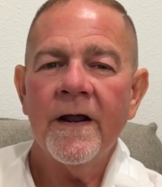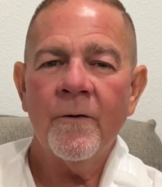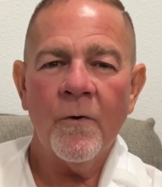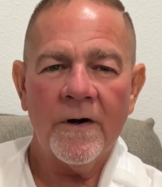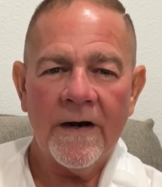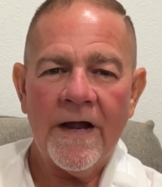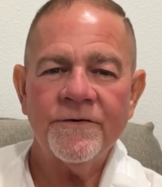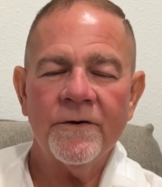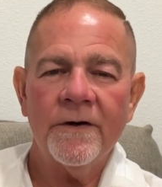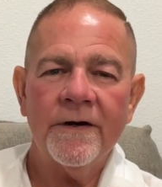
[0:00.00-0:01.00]
And we're
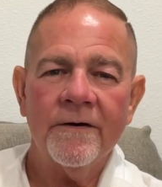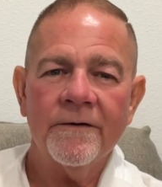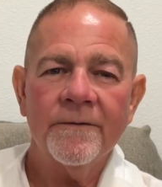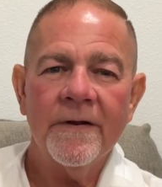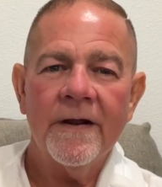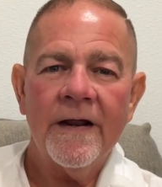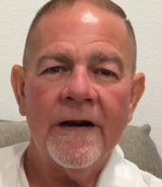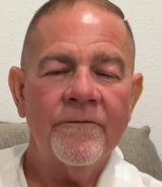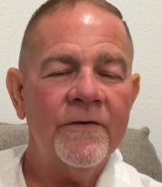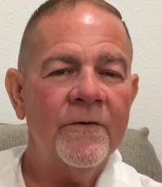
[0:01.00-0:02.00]
glad you're here.
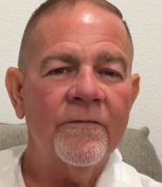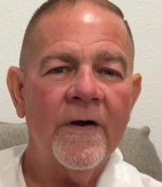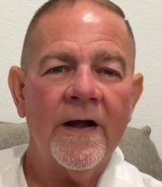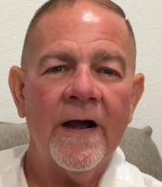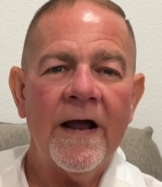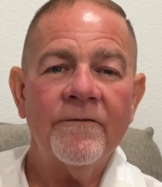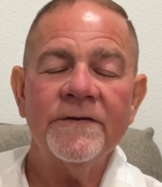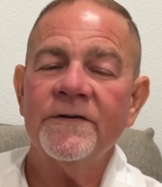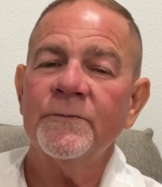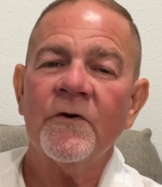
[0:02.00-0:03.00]
And if you
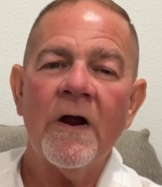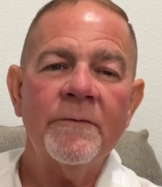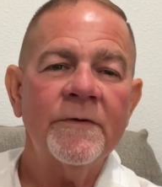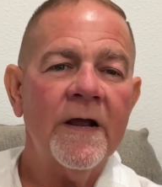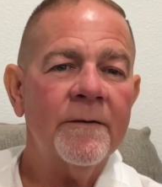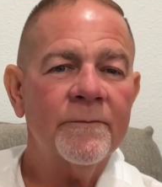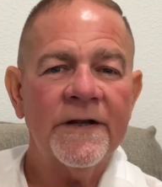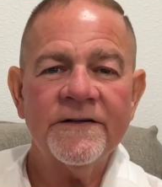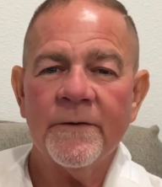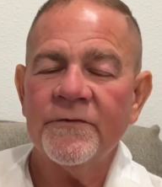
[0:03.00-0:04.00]
haven't subscribed yet,
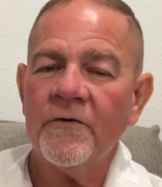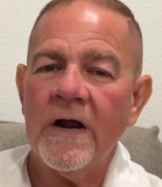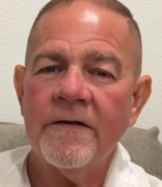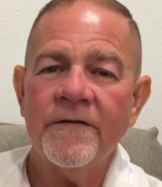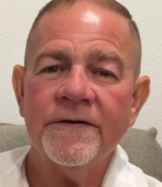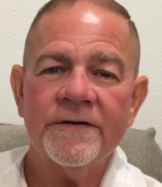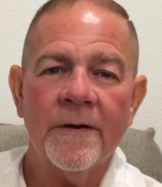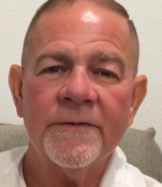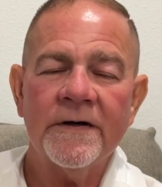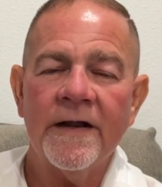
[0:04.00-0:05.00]
please subscribe if there's
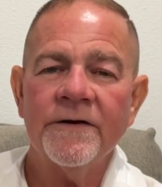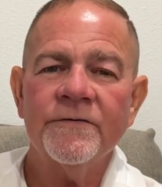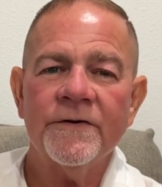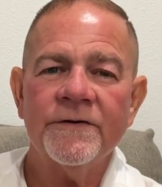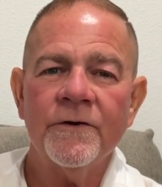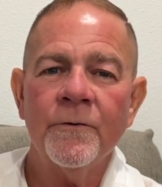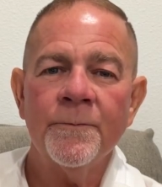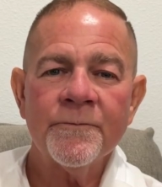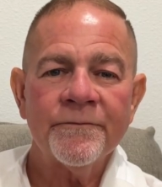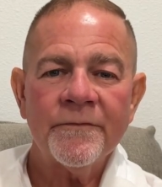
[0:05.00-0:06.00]
something that interests you.